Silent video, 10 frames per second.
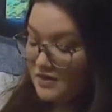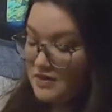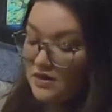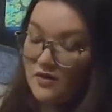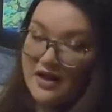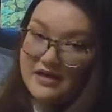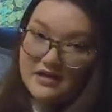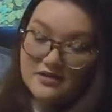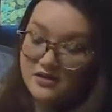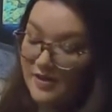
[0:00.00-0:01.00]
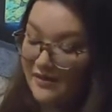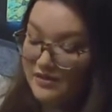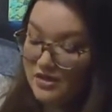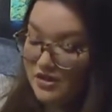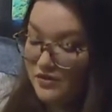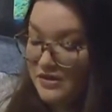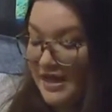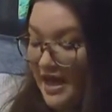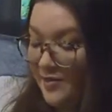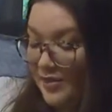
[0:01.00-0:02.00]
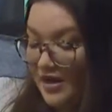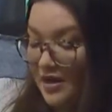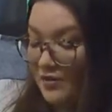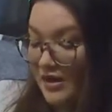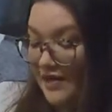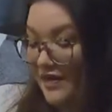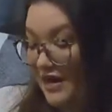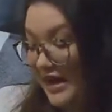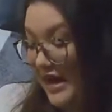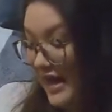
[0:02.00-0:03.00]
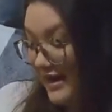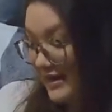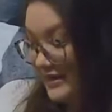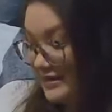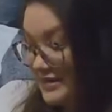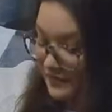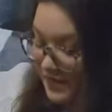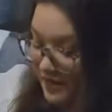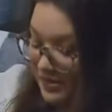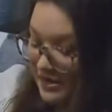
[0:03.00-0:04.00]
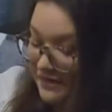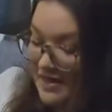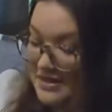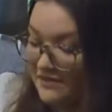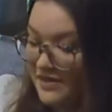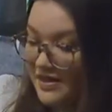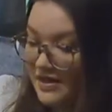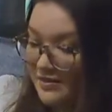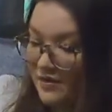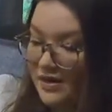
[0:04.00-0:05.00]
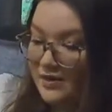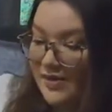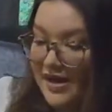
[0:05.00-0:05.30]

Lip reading: So I didn't end up having to use that, but I'm glad that I had it. I believe that's everything in my wedding